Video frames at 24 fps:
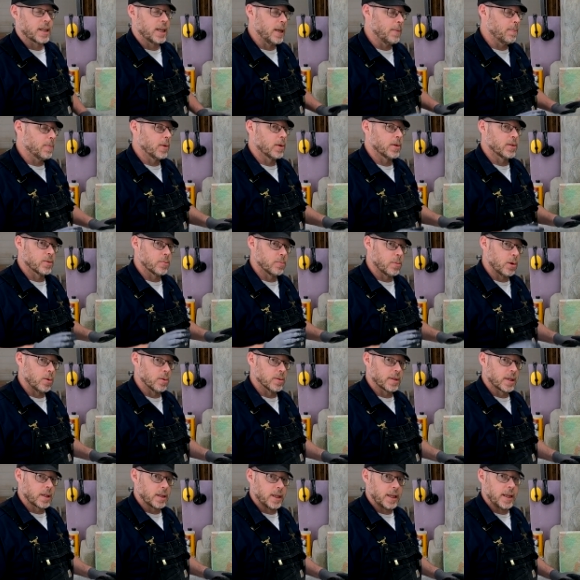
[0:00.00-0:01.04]
Keep those
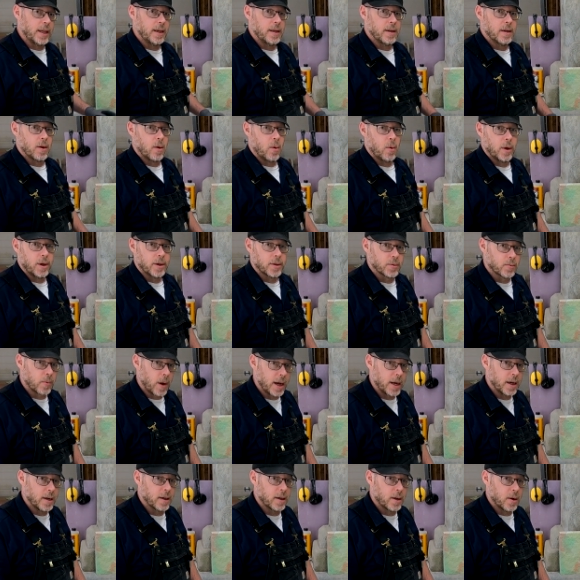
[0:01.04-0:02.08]
molds clean, oiled,
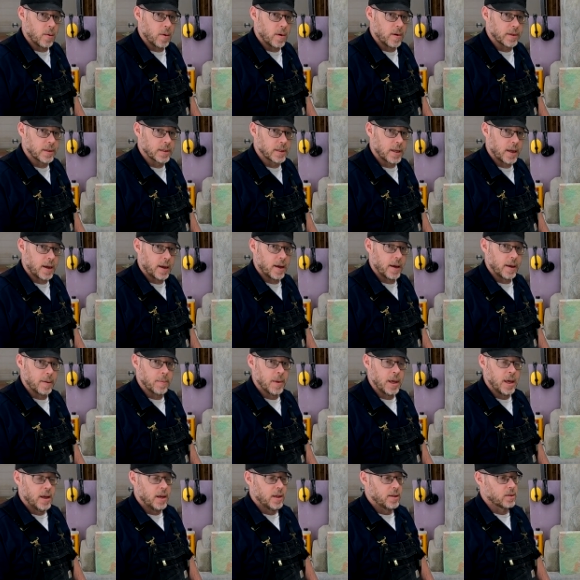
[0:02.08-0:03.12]
ready to go all the
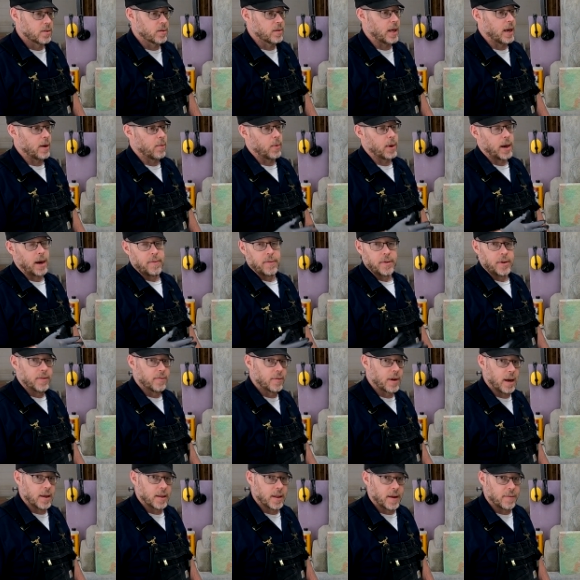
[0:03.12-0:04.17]
time so that whatever you've
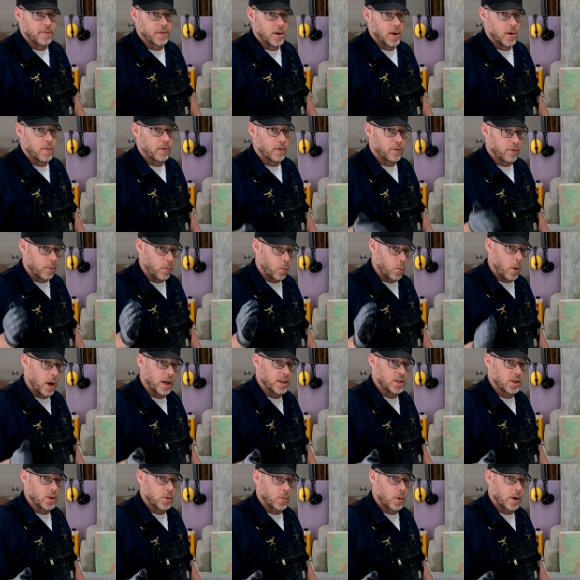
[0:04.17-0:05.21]
got left over from
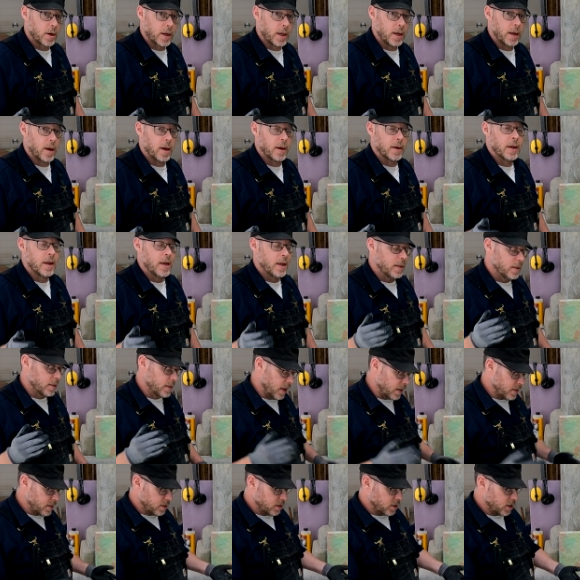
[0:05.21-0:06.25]
what you're working on
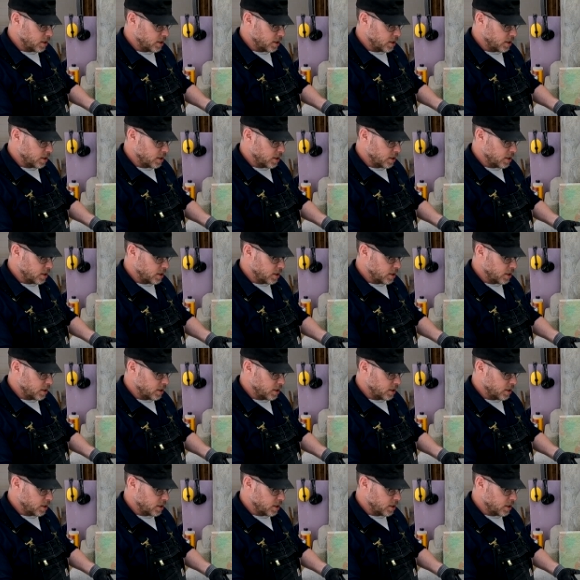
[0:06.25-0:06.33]
doesn't